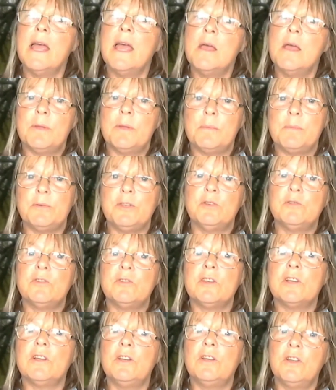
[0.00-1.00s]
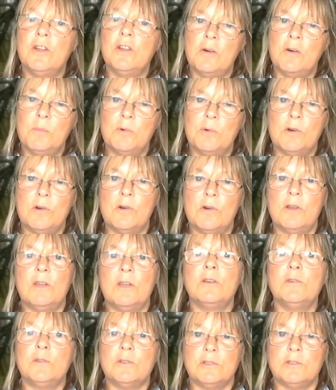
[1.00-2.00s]
people using a lot more
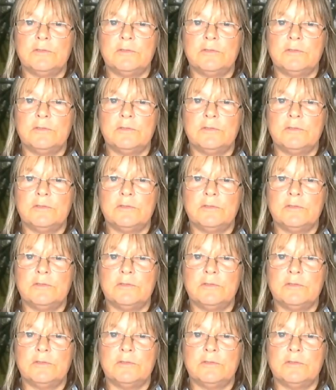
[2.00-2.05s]
local